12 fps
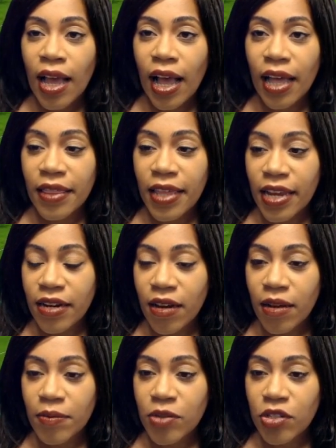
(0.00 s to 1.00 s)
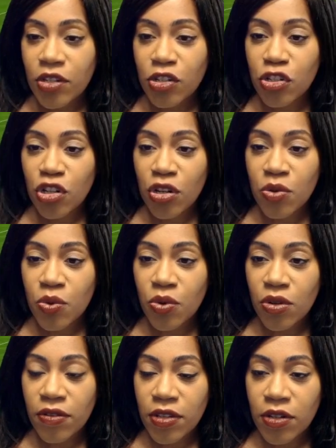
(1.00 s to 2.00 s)
And then I'm just going to show you
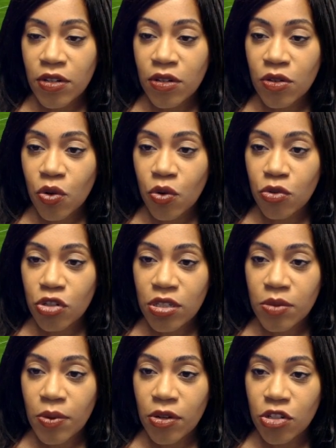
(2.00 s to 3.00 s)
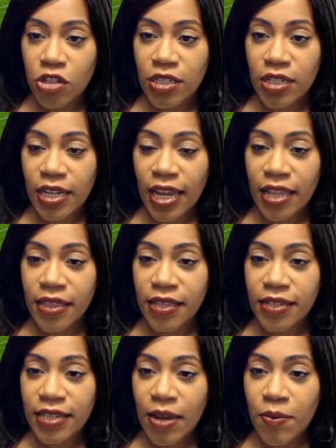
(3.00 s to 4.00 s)
all of the gorgeous swatches. Again,
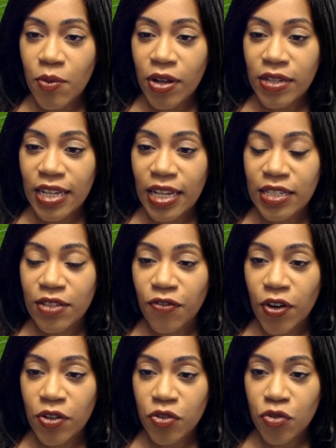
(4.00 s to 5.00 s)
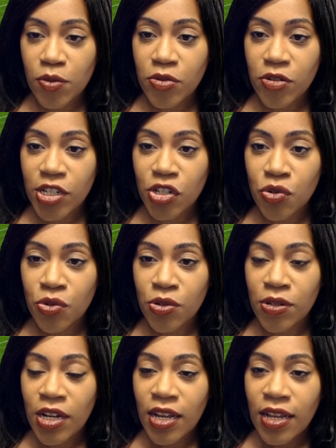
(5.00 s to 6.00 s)
the same ones as the front door, I'm pretty
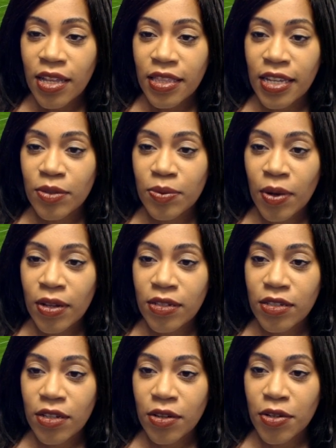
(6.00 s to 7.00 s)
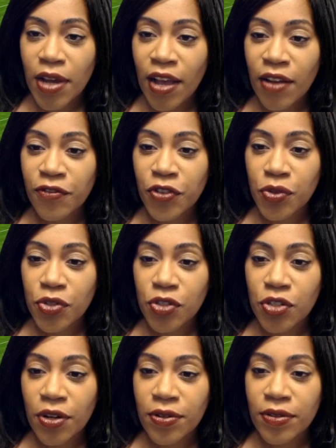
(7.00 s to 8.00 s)
sure. These ones, so you have your
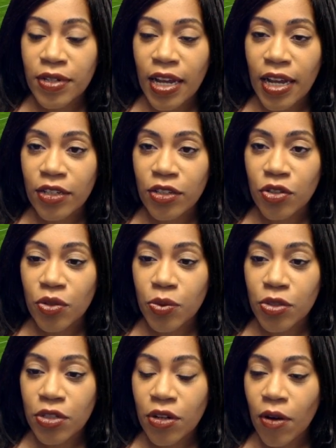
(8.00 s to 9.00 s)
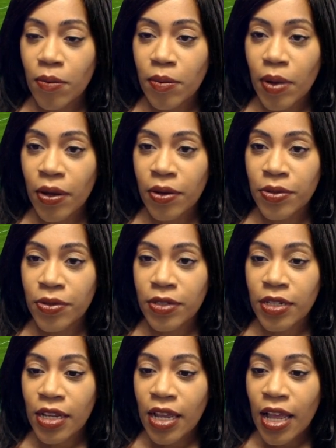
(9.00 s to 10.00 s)
stone and your wood combos.
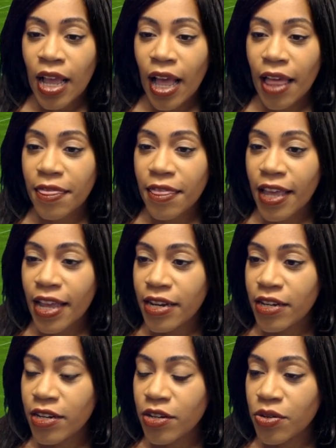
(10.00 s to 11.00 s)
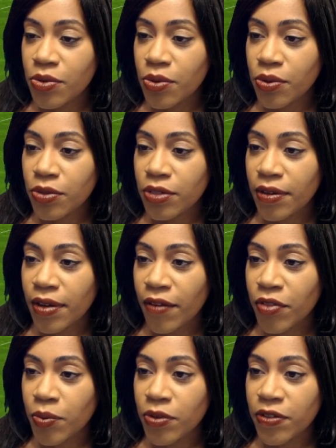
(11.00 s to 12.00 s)
And then you also have
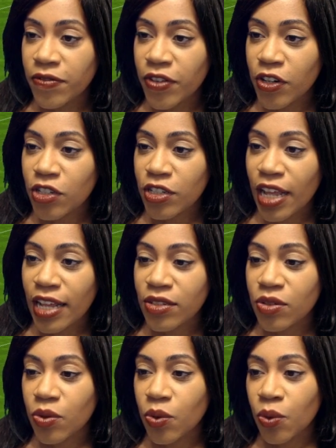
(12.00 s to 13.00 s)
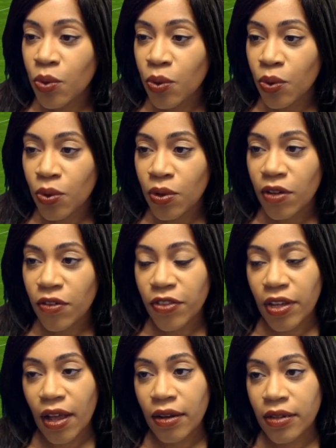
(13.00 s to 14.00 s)
the wooden version that has all of the
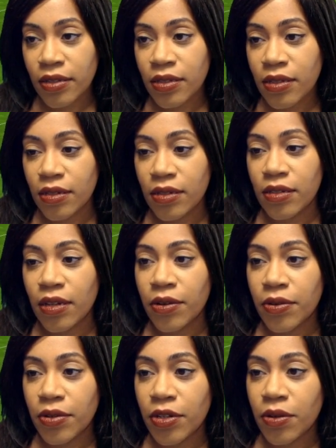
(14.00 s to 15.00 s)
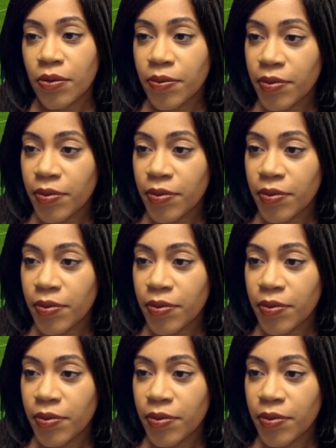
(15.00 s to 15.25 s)
colours. So you're